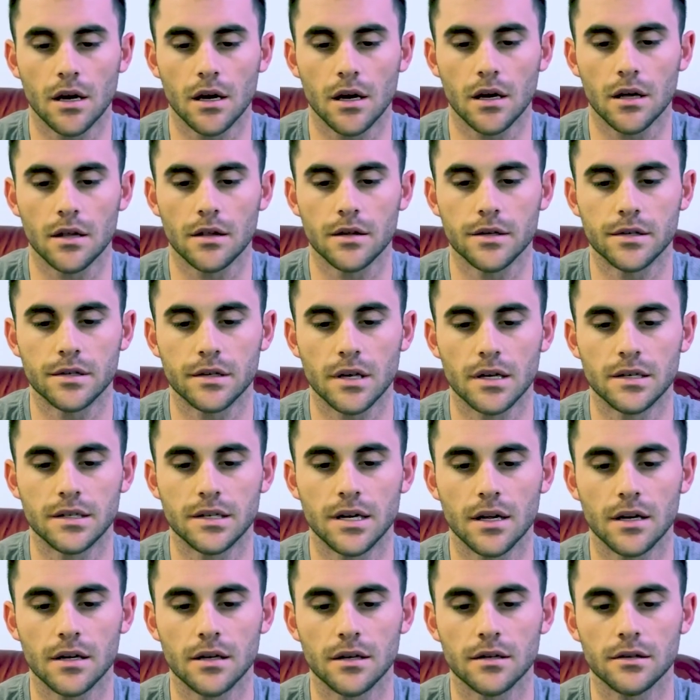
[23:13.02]
This
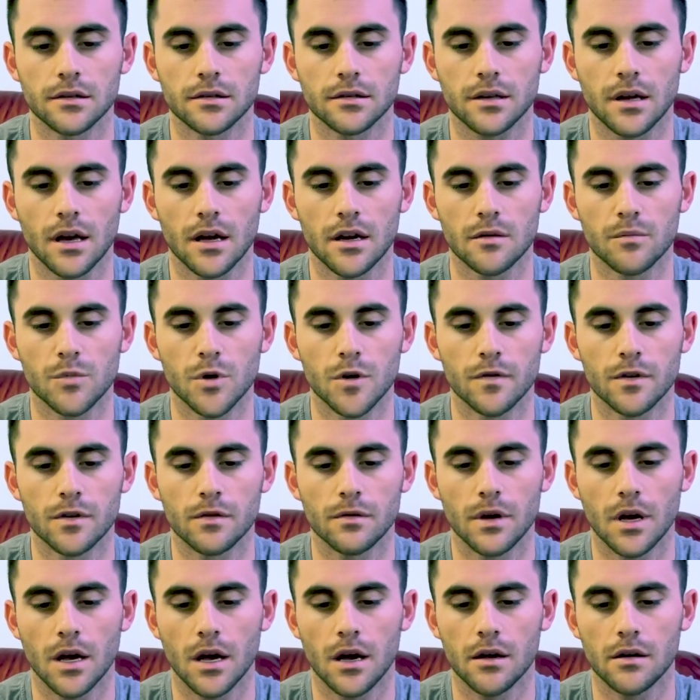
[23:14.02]
antenna is kind of moving
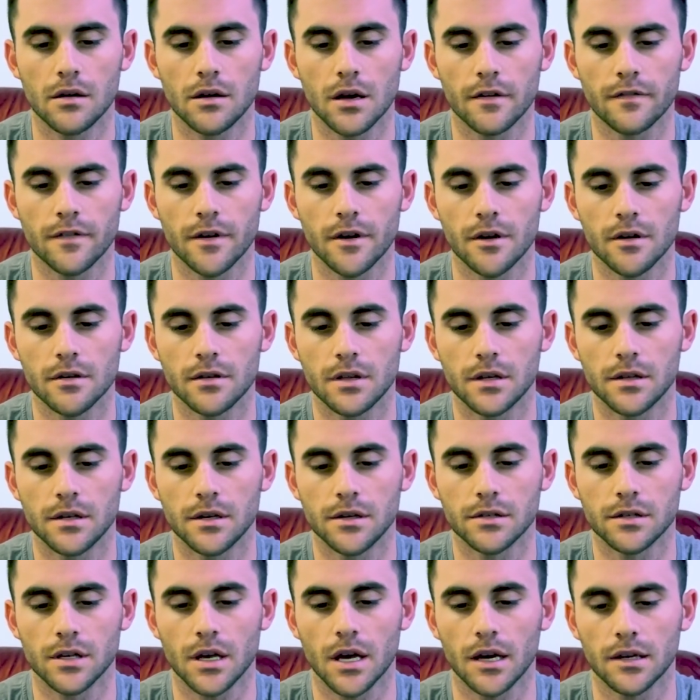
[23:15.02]
around. I've heard that
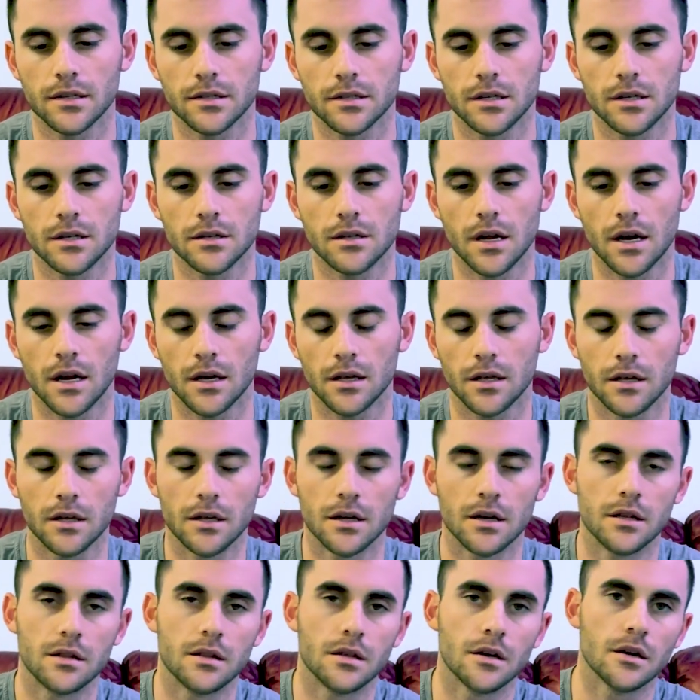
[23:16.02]
there's a hex key that I can get
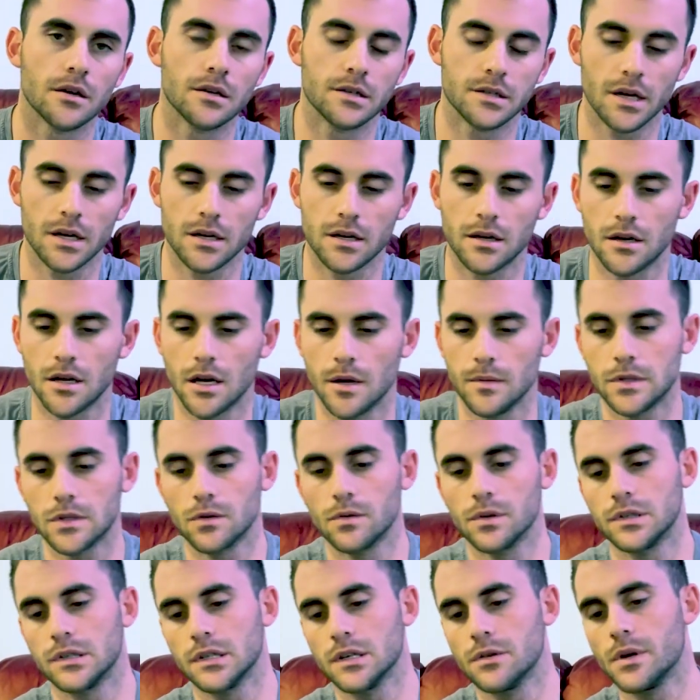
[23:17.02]
in there and tighten it up, so we'll
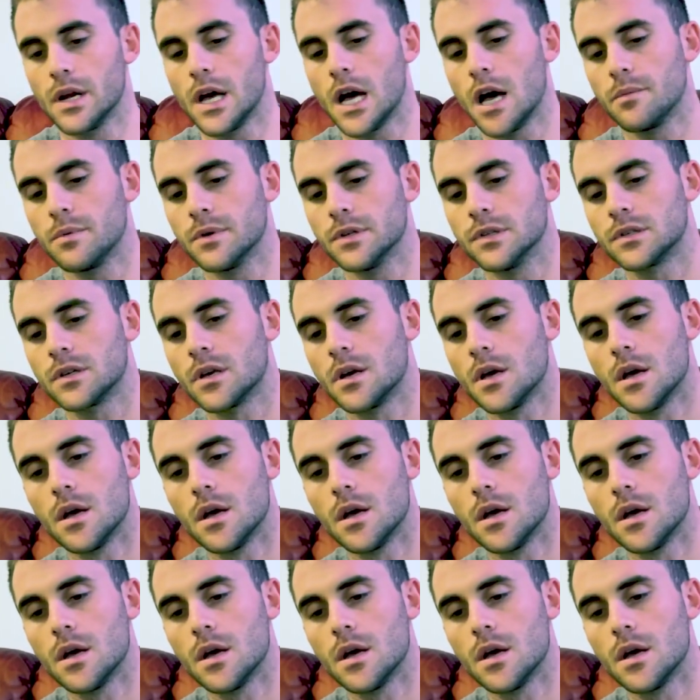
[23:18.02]
see what happens.